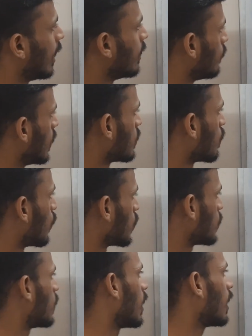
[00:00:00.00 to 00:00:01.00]
then we are
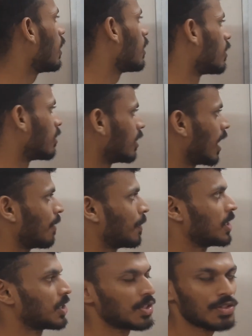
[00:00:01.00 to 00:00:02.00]
supposed to tell the
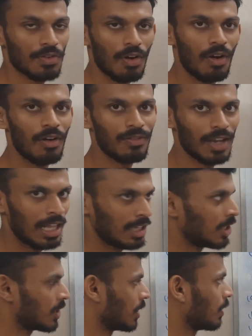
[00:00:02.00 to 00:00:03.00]
dimensions of
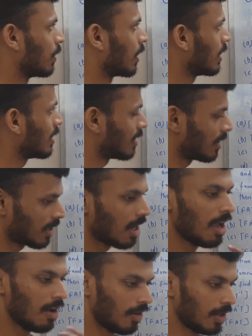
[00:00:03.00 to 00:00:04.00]
energy. Okay, this is
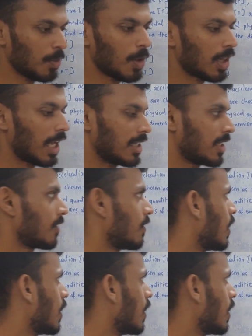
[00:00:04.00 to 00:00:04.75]
one more classic